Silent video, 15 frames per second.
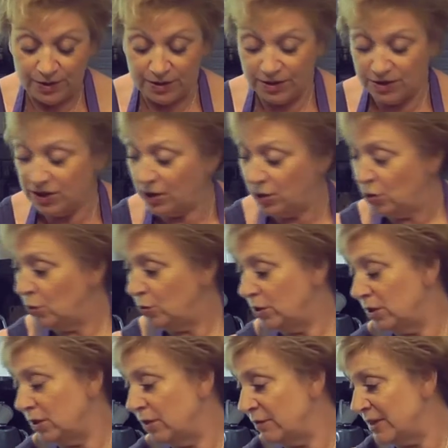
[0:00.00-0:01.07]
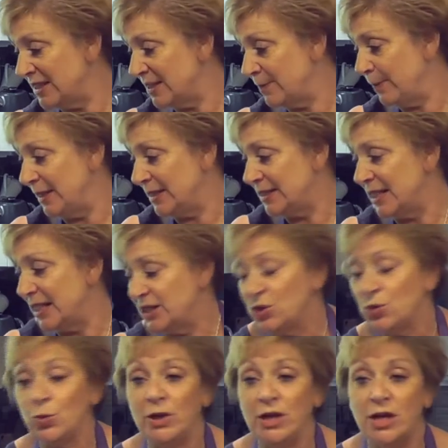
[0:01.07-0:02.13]
So the recipe
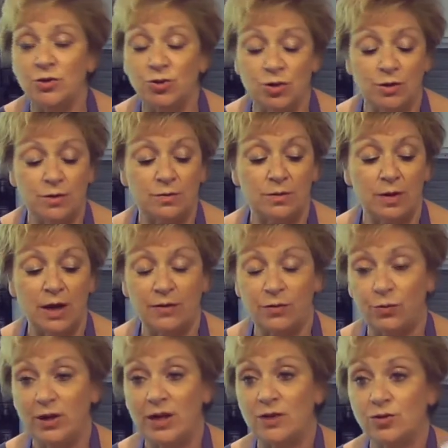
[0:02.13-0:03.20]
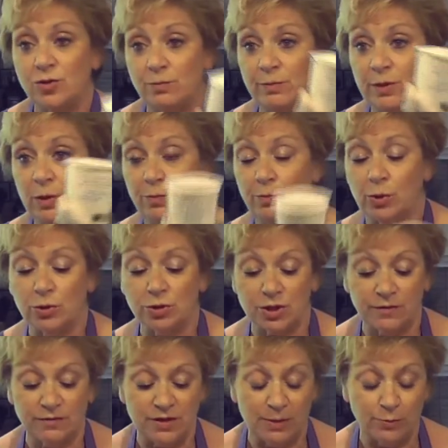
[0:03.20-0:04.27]
says a 300 ml pot
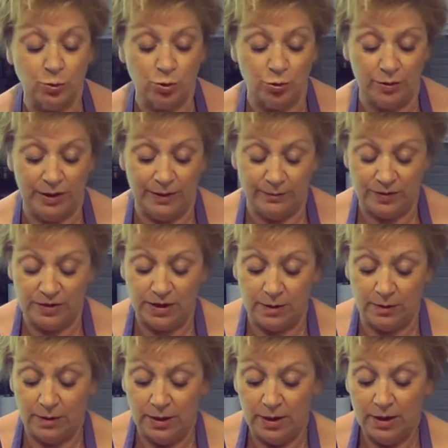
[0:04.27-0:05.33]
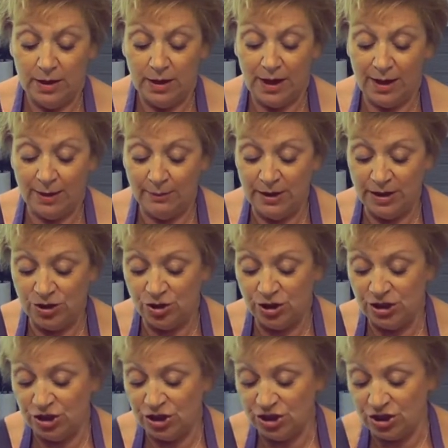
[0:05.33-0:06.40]
of double cream. So I'm
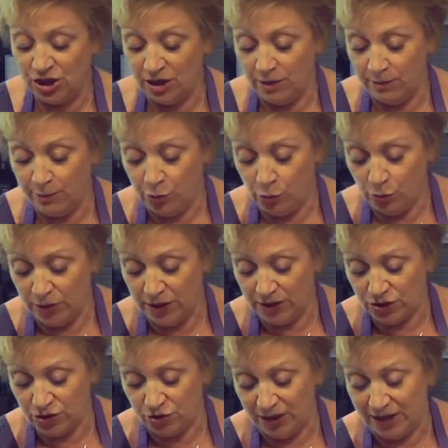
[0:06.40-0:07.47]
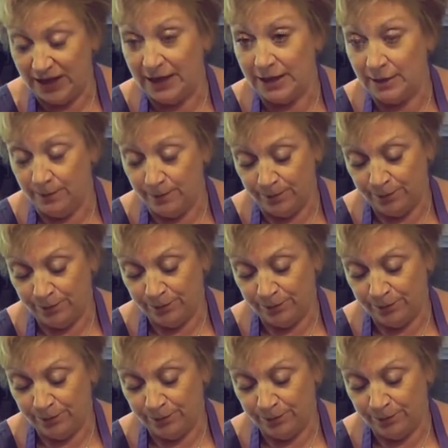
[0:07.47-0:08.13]
literally just going to pour that straight in.